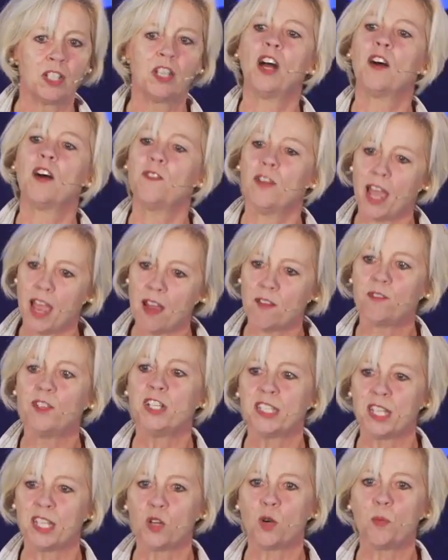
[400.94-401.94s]
of every
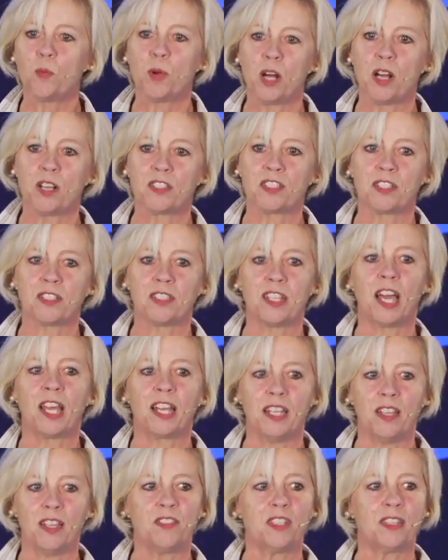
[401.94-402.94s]
single person that had
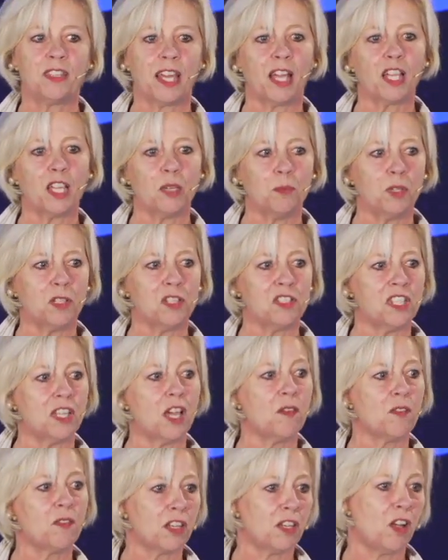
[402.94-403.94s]
lived in that community
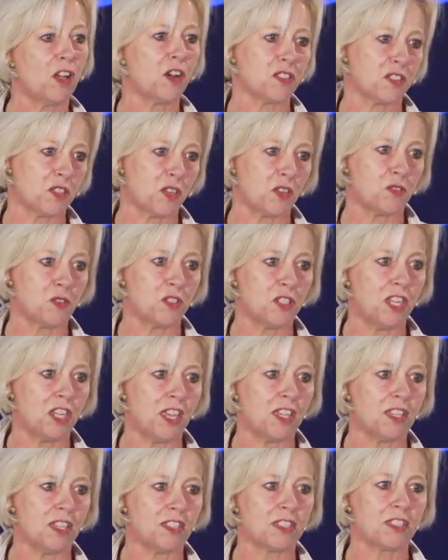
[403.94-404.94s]
over the last 100
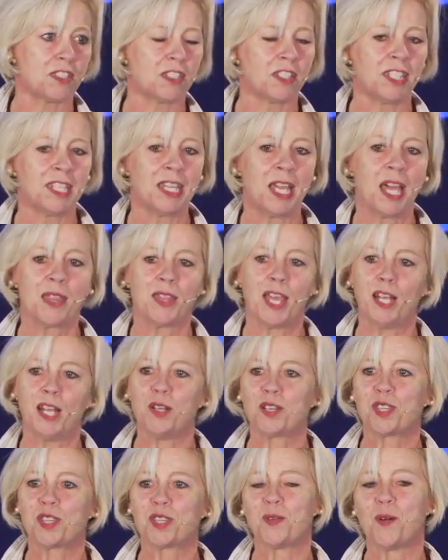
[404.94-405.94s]
years. They
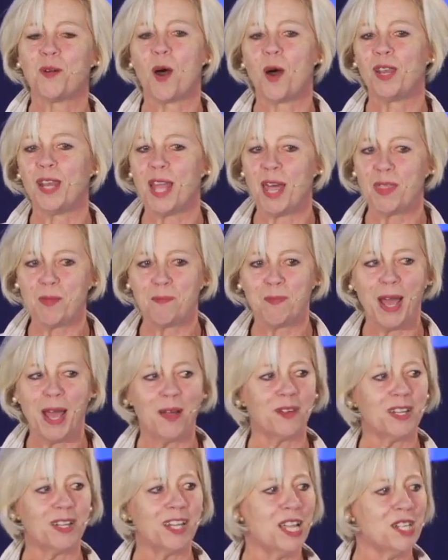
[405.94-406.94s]
looked through our
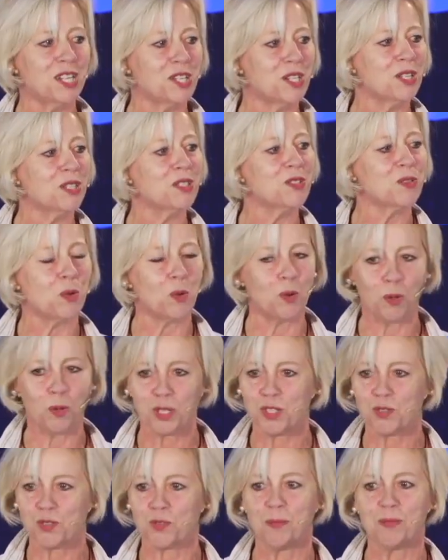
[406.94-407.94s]
leather-bound ledgers, all the
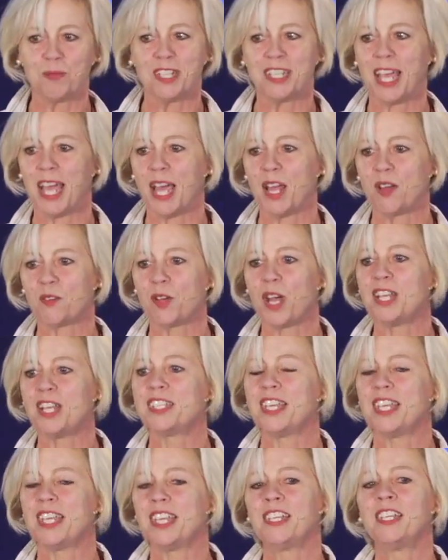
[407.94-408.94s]
scripted
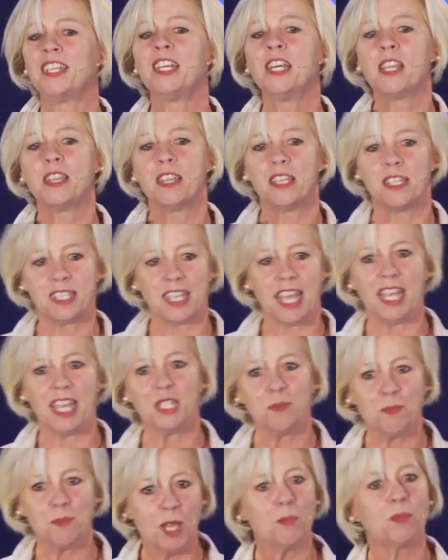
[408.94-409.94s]
handwriting, the
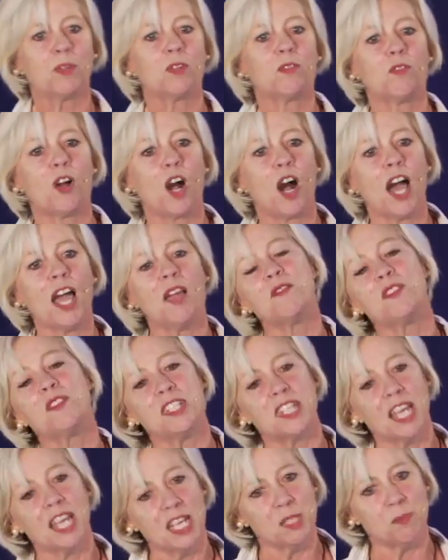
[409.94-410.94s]
dates people arrived, the
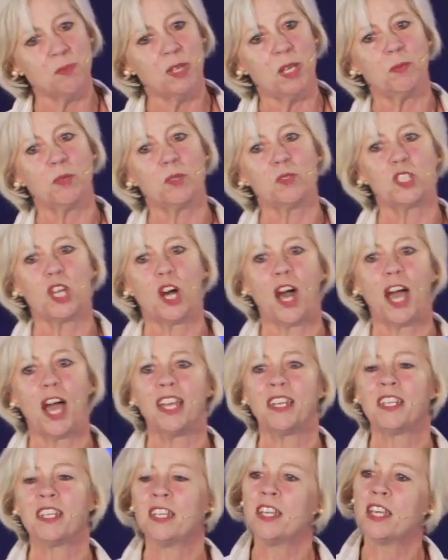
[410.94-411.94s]
dates people
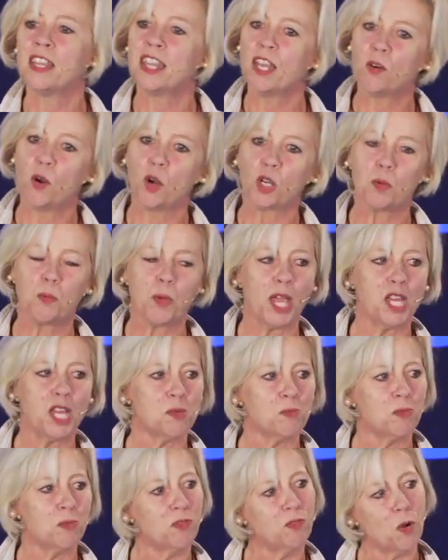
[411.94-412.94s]
died, their
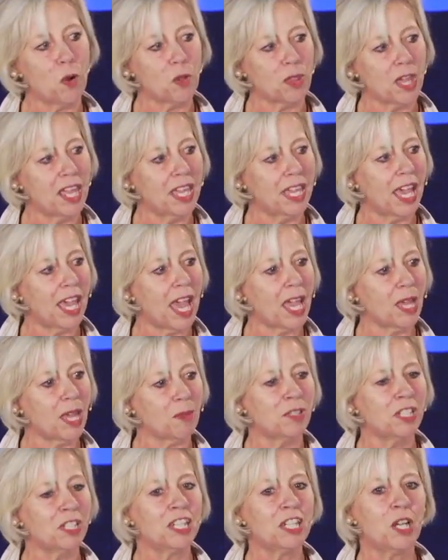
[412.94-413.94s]
occupation before they came,
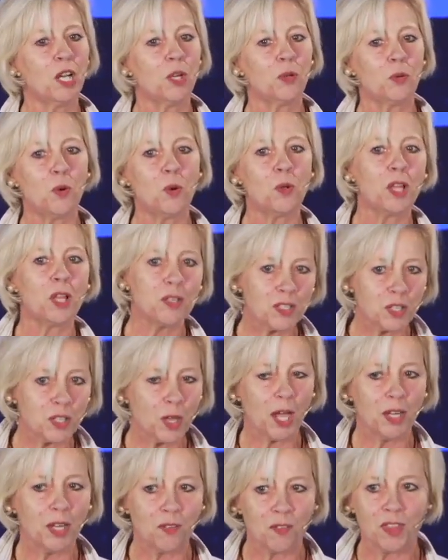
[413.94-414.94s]
and all those
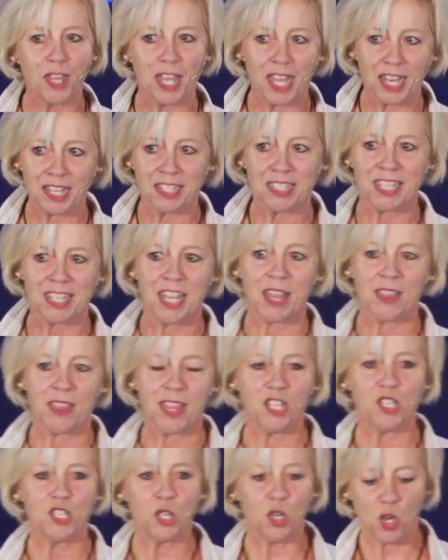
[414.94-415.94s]
kind of things they
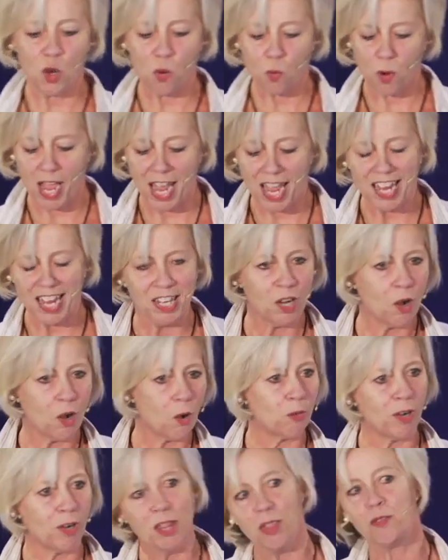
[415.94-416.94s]
took away,
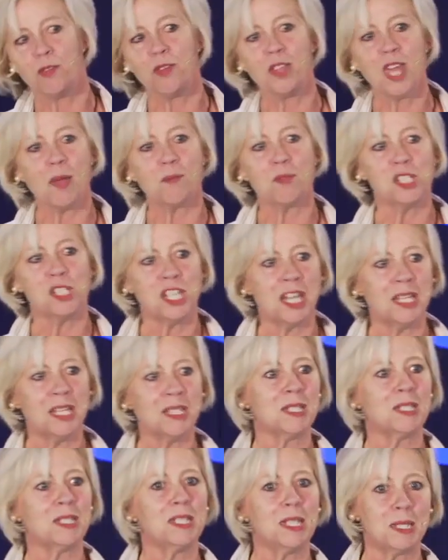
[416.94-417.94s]
ran through their machines
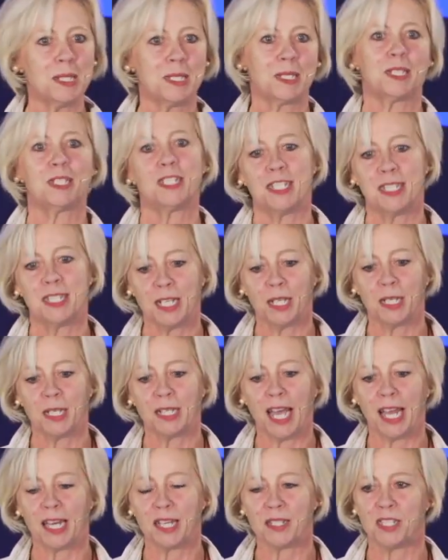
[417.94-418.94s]
and did the statistical
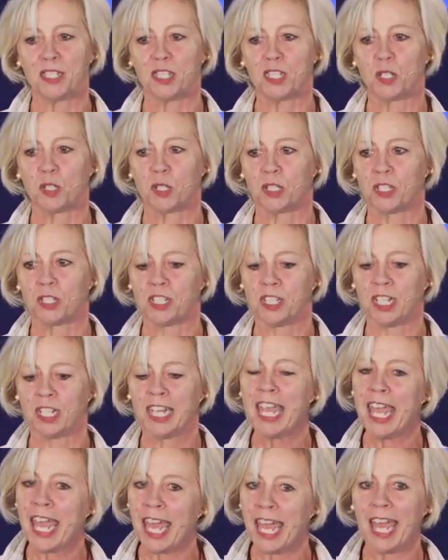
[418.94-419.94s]
analysis on.
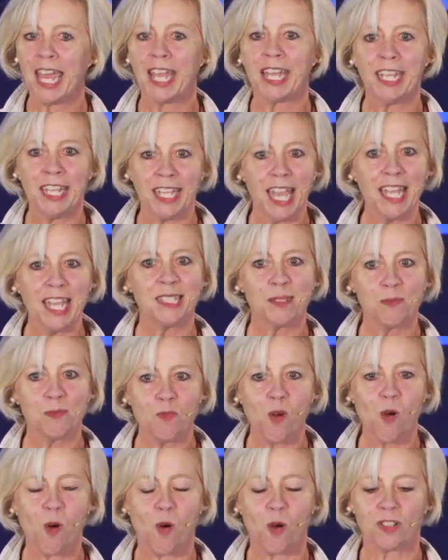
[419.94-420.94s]
And guess
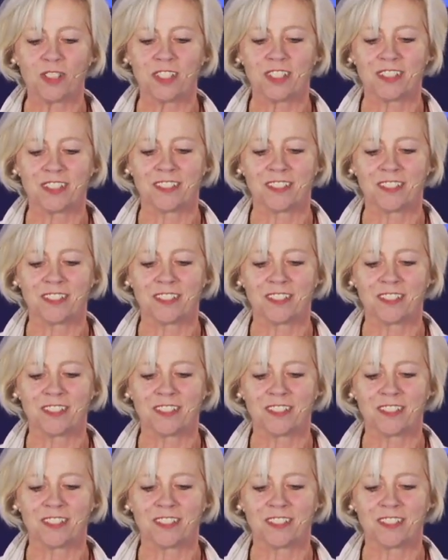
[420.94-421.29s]
what?